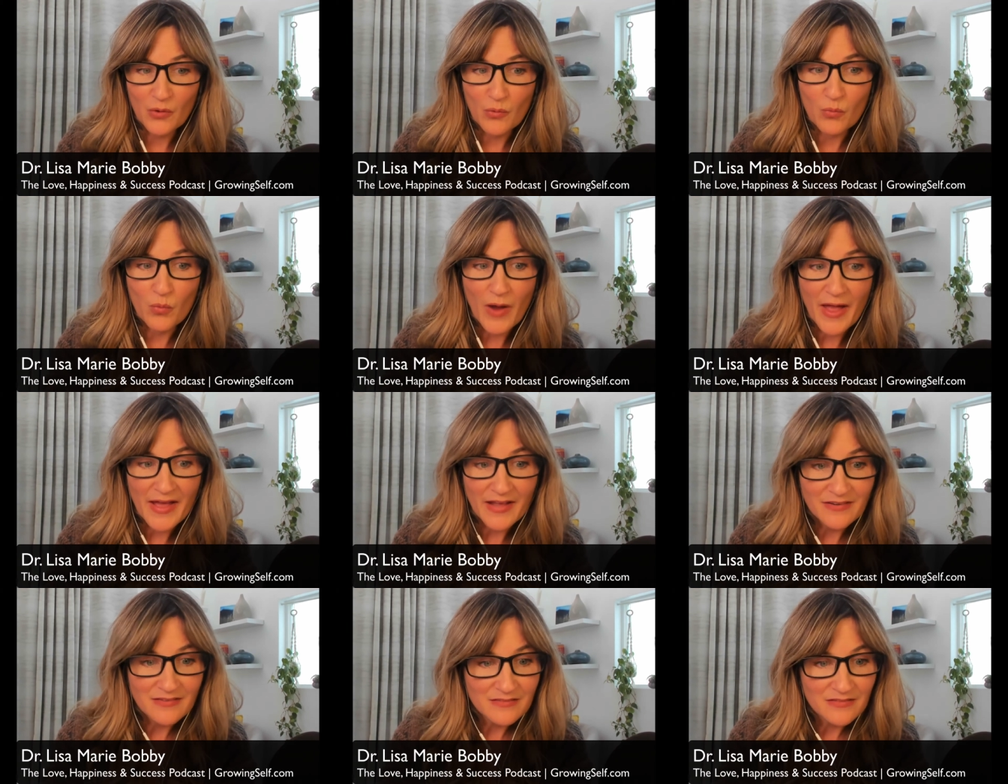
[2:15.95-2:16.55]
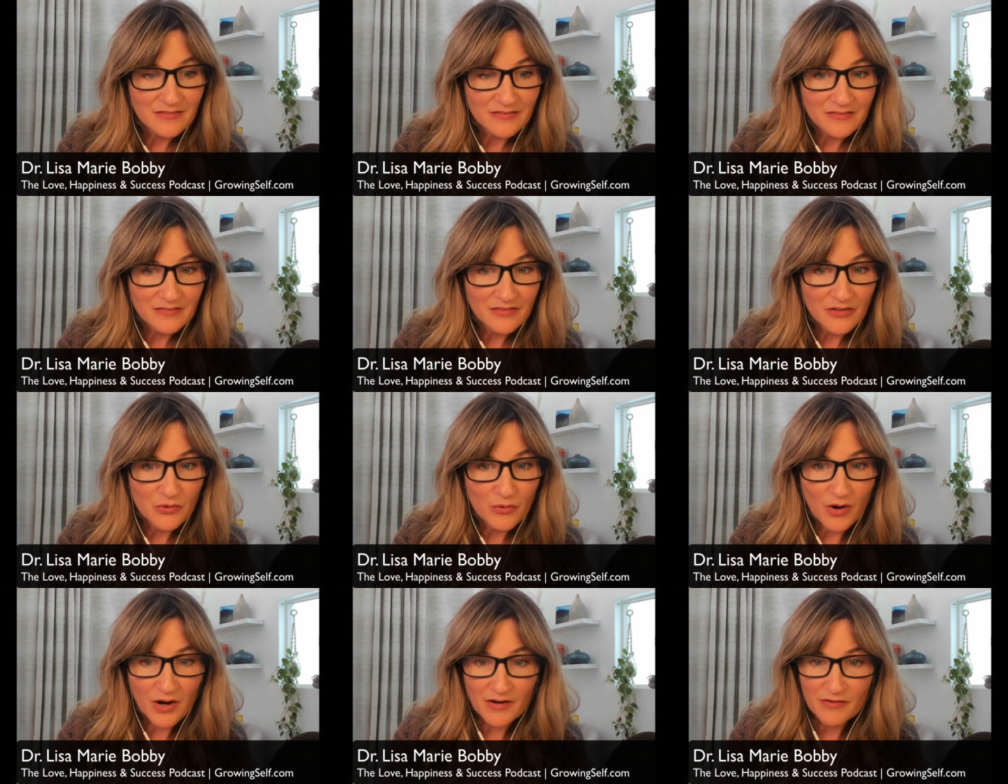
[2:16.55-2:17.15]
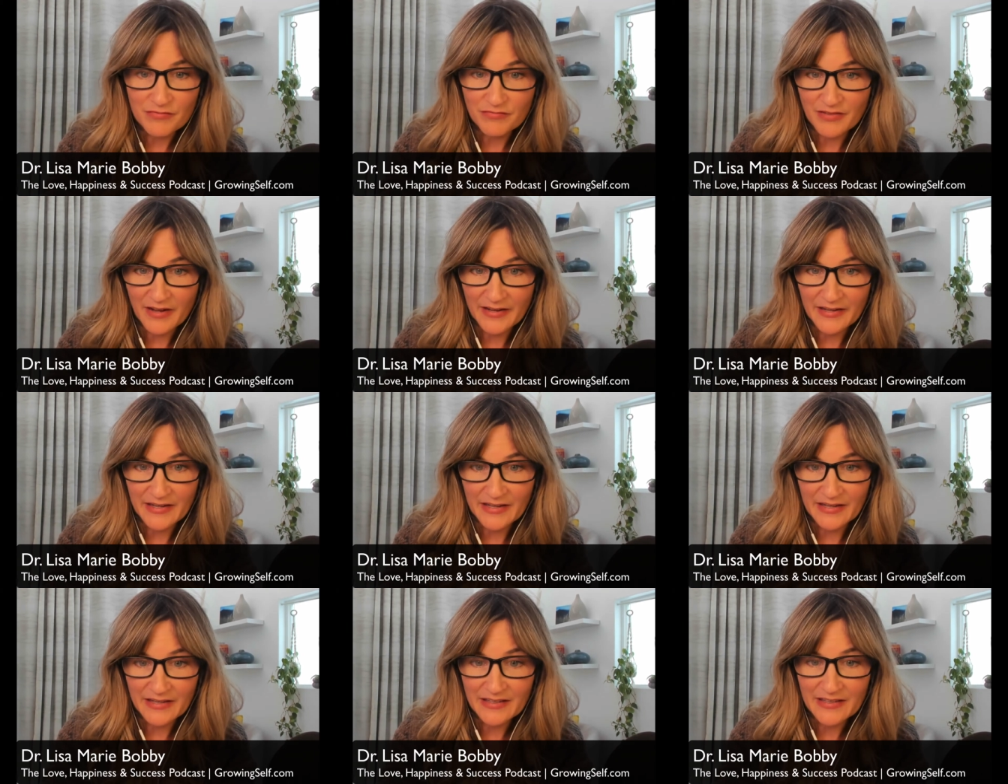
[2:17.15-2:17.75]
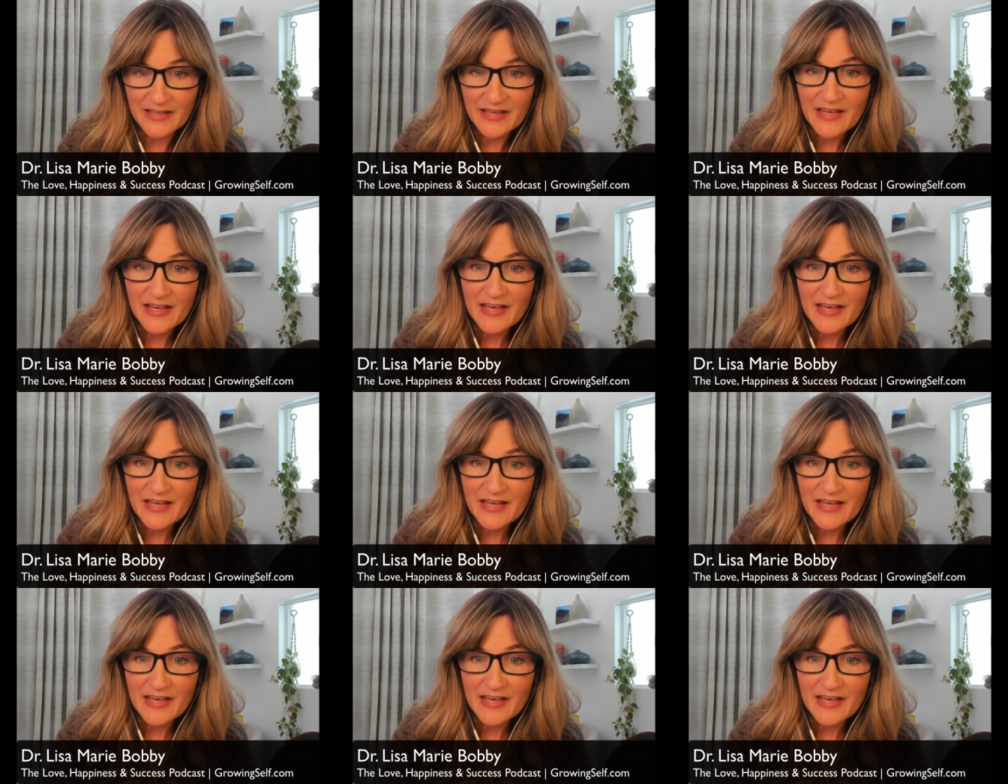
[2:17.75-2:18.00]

when you are fighting